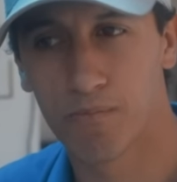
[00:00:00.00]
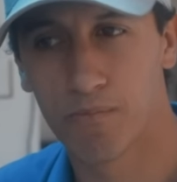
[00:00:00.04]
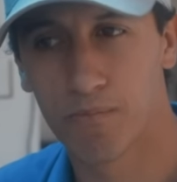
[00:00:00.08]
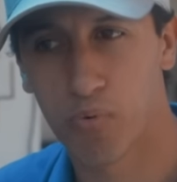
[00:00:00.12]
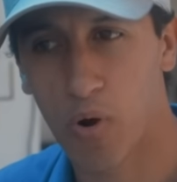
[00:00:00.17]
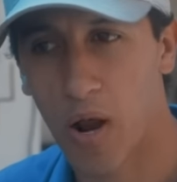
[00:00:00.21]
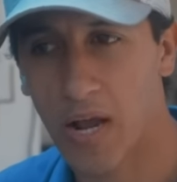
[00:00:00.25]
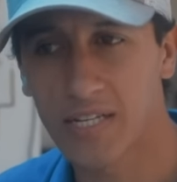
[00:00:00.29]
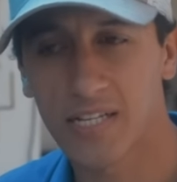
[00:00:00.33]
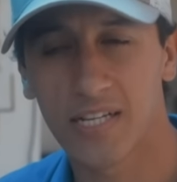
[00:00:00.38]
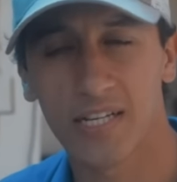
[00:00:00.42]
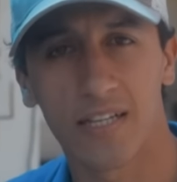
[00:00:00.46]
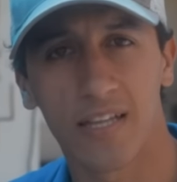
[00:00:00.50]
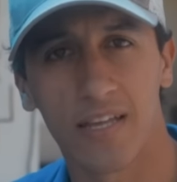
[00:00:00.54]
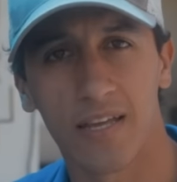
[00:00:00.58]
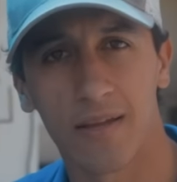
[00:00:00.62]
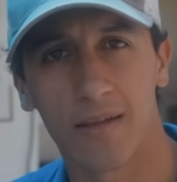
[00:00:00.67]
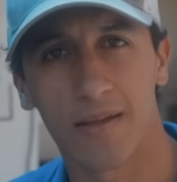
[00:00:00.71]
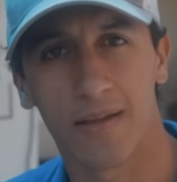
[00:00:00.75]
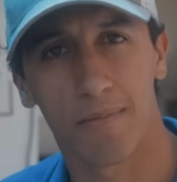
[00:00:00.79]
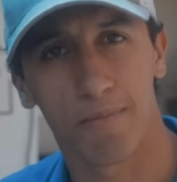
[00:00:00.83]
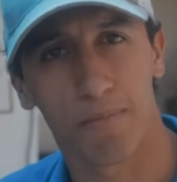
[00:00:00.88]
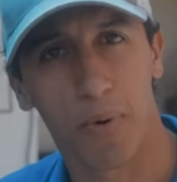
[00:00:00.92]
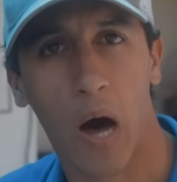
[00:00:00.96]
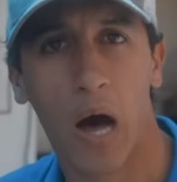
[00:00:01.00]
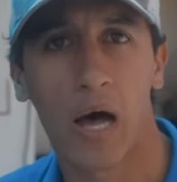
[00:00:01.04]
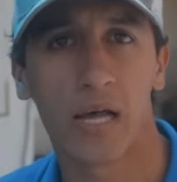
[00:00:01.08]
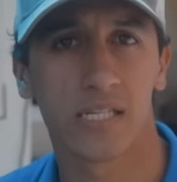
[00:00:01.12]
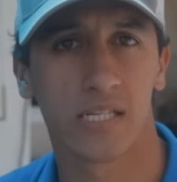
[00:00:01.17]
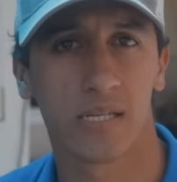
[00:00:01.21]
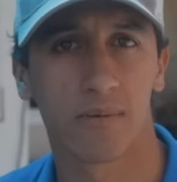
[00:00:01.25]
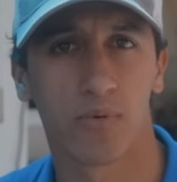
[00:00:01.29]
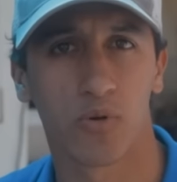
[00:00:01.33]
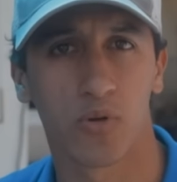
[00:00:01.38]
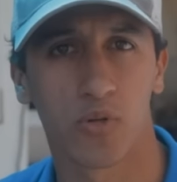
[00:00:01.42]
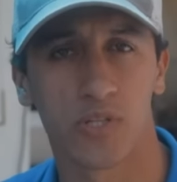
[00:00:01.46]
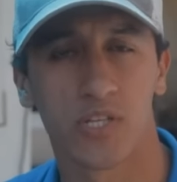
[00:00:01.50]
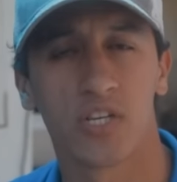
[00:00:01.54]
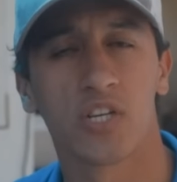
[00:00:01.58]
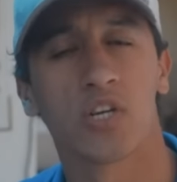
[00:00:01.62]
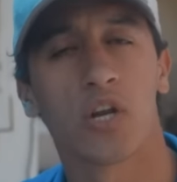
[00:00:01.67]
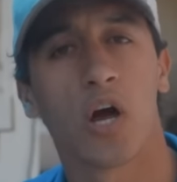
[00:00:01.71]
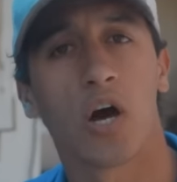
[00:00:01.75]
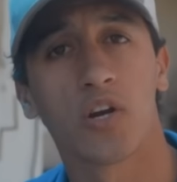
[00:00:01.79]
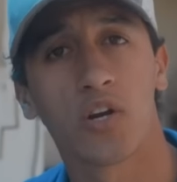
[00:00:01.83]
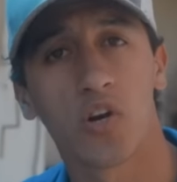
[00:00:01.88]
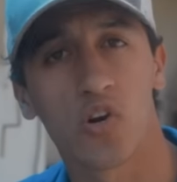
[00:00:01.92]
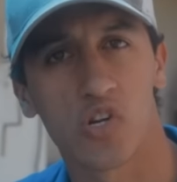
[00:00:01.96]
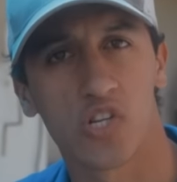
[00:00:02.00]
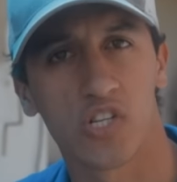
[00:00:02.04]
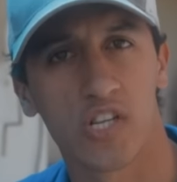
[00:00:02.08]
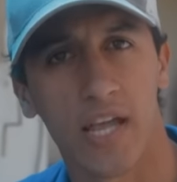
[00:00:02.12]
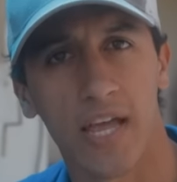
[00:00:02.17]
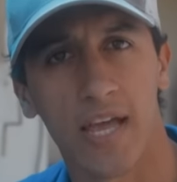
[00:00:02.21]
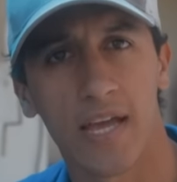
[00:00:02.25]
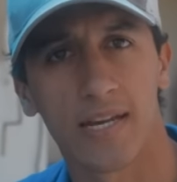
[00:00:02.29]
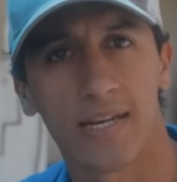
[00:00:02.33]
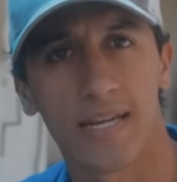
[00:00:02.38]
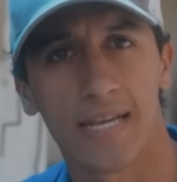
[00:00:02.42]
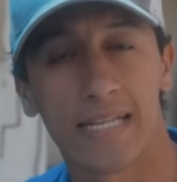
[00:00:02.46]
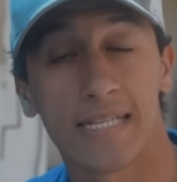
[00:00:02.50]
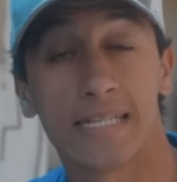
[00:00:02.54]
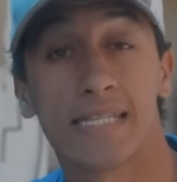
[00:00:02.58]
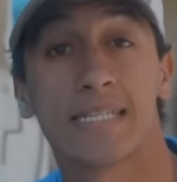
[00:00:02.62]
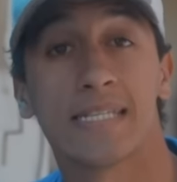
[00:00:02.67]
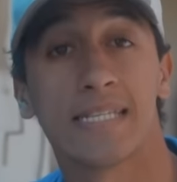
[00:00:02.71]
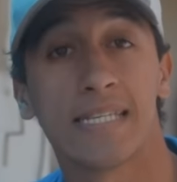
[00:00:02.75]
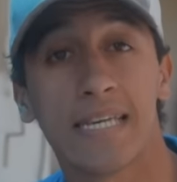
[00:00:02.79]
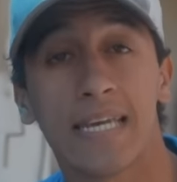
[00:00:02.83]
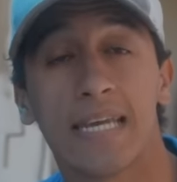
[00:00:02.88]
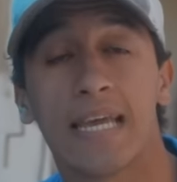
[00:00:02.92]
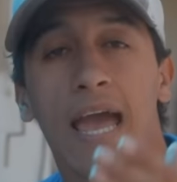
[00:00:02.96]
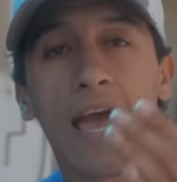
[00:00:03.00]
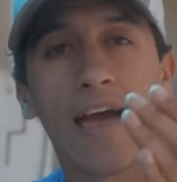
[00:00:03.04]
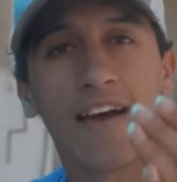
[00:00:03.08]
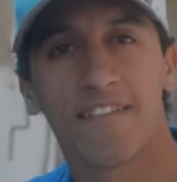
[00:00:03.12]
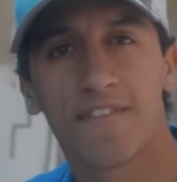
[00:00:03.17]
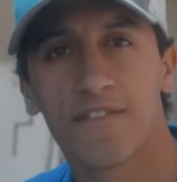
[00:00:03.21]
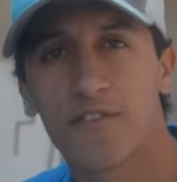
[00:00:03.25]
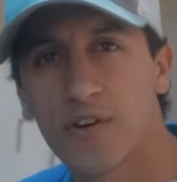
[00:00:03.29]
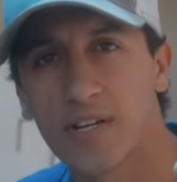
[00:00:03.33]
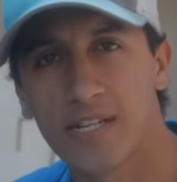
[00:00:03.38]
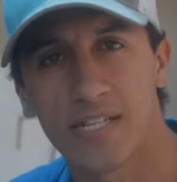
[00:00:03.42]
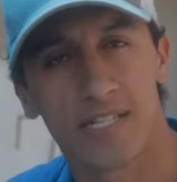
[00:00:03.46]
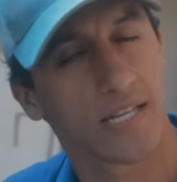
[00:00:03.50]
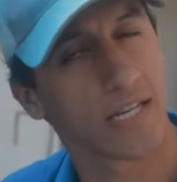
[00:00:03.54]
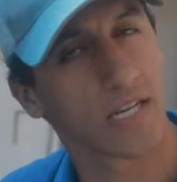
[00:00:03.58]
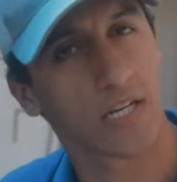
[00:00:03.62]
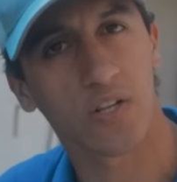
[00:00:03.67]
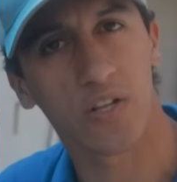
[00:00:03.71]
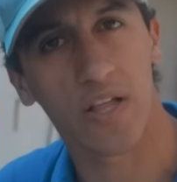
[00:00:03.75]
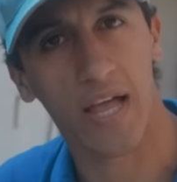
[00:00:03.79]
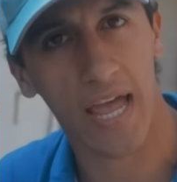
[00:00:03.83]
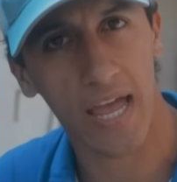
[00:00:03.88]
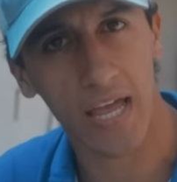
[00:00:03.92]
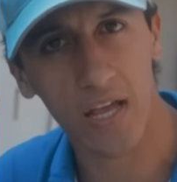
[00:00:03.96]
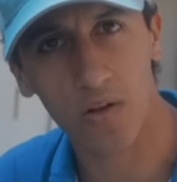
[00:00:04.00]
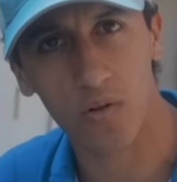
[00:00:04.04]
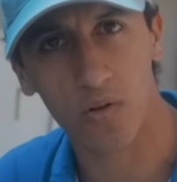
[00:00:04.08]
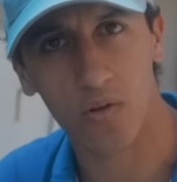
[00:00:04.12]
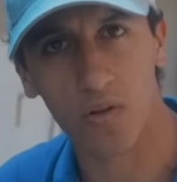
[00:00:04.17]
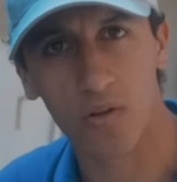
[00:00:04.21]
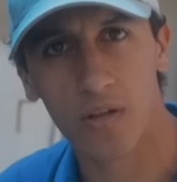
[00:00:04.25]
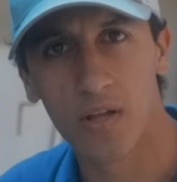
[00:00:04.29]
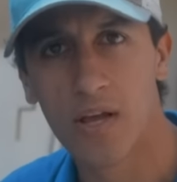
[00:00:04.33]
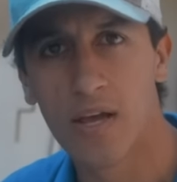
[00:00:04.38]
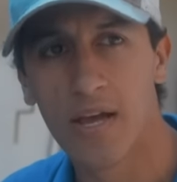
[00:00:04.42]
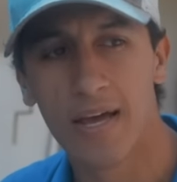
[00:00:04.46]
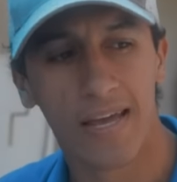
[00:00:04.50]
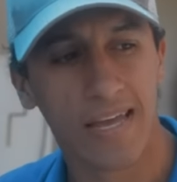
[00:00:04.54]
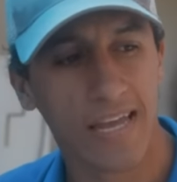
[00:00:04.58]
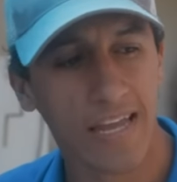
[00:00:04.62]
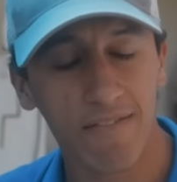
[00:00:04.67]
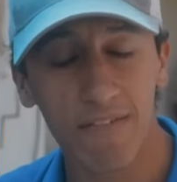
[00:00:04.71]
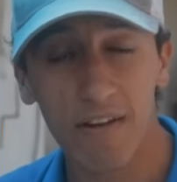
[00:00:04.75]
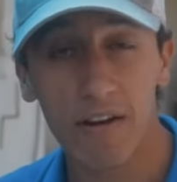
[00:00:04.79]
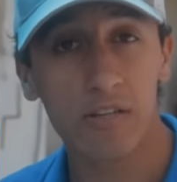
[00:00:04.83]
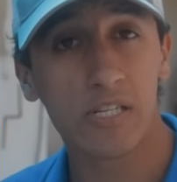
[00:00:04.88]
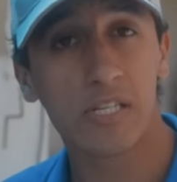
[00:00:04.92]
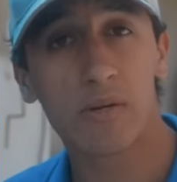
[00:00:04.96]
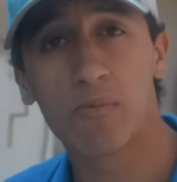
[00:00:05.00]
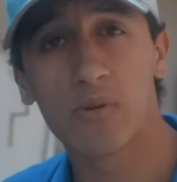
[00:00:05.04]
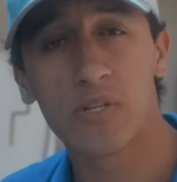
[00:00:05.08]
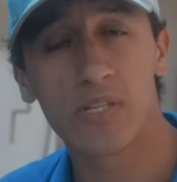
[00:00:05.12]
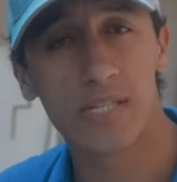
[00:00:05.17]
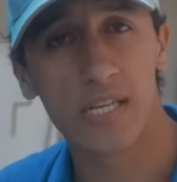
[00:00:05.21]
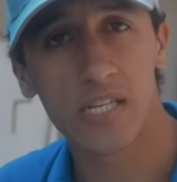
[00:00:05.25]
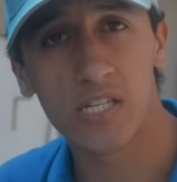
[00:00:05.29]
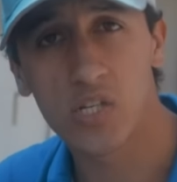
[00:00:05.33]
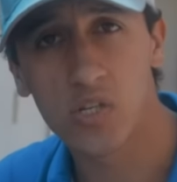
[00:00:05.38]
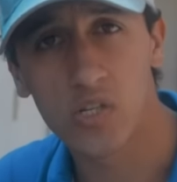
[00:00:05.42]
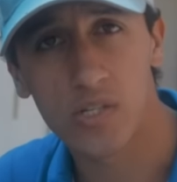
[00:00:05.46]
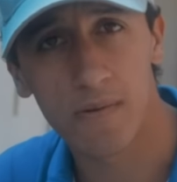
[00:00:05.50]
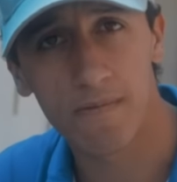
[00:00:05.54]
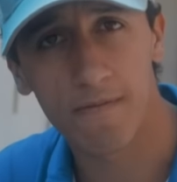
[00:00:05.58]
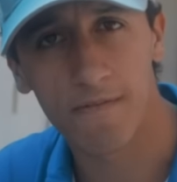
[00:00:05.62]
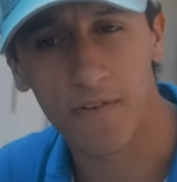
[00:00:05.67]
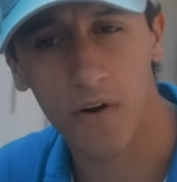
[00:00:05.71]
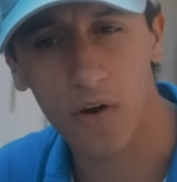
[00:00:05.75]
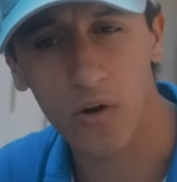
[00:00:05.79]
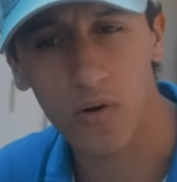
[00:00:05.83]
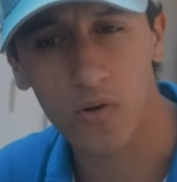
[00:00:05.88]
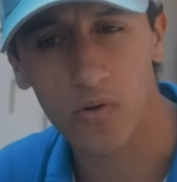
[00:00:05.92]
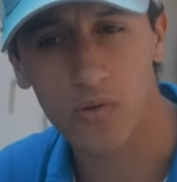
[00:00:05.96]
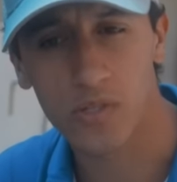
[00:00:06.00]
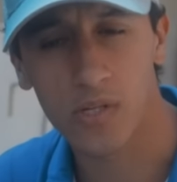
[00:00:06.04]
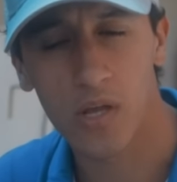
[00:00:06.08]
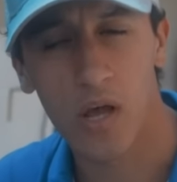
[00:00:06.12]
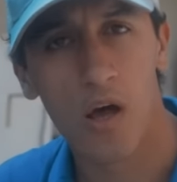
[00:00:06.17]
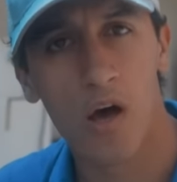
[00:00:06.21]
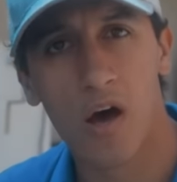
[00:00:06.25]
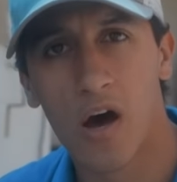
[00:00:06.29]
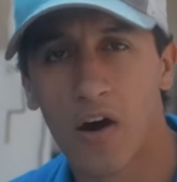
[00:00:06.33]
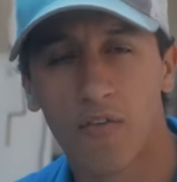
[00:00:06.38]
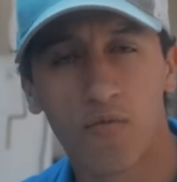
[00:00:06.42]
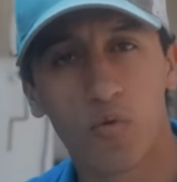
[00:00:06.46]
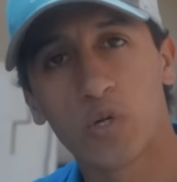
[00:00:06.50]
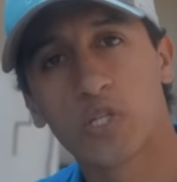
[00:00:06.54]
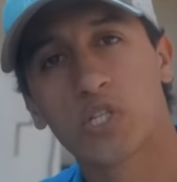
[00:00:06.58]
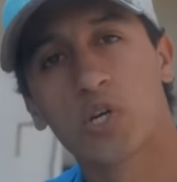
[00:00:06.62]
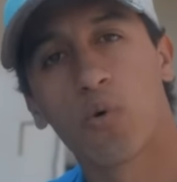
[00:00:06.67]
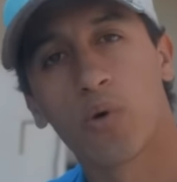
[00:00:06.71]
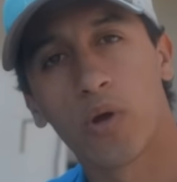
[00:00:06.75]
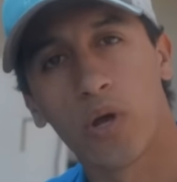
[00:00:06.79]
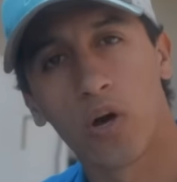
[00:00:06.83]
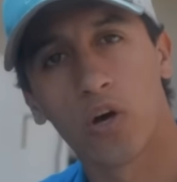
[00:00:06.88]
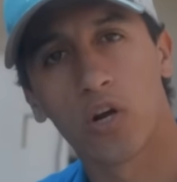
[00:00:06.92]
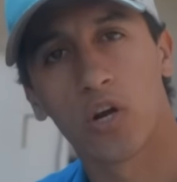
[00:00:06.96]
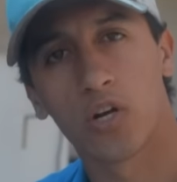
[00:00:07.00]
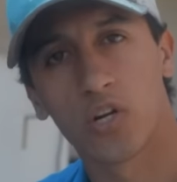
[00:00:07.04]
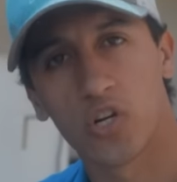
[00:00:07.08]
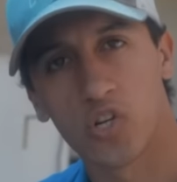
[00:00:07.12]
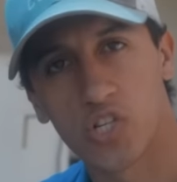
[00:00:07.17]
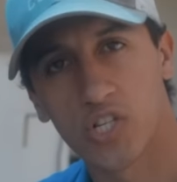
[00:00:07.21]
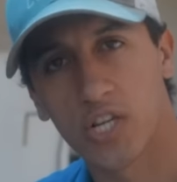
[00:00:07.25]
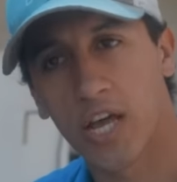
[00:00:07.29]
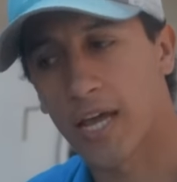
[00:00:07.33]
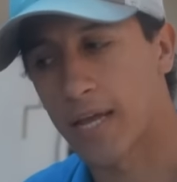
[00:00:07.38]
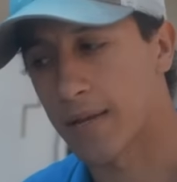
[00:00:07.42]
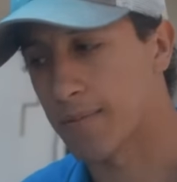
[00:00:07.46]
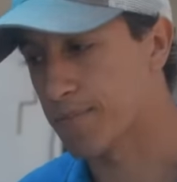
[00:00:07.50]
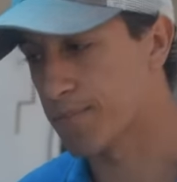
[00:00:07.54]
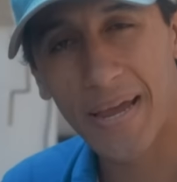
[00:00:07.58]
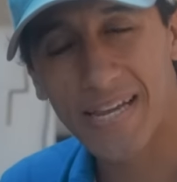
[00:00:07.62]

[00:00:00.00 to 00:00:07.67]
practically impossible to understand and see every single angle, even if someone sends you some photos of what's going on your site.